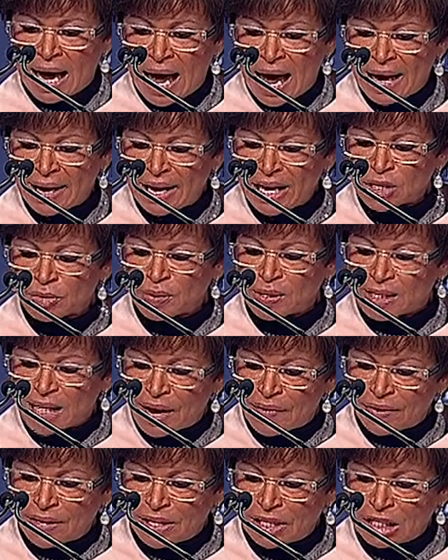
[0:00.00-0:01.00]
And as was
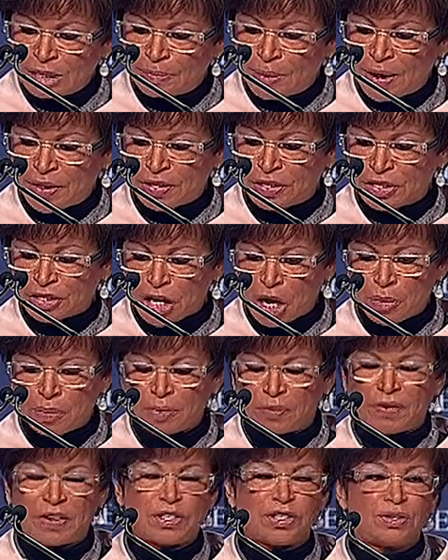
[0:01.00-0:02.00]
evidenced by the scope
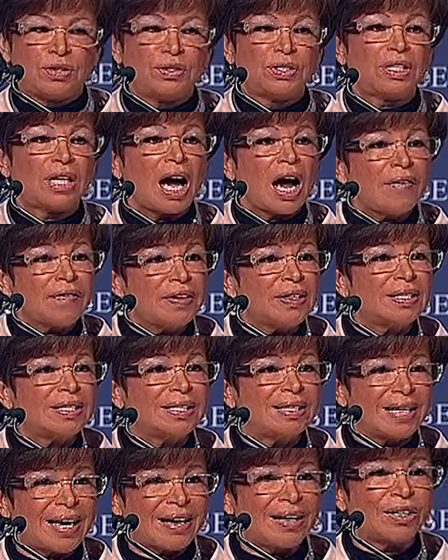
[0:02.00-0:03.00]
of issues covered
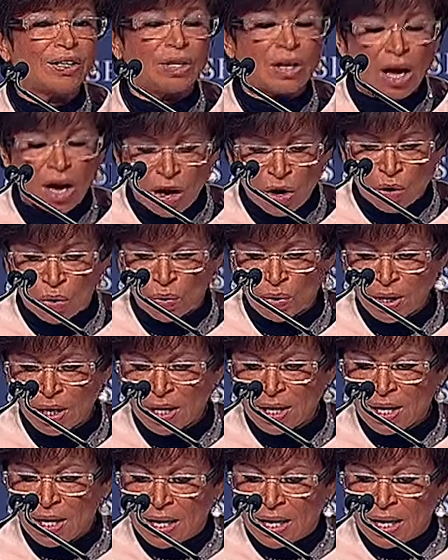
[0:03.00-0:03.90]
today alone,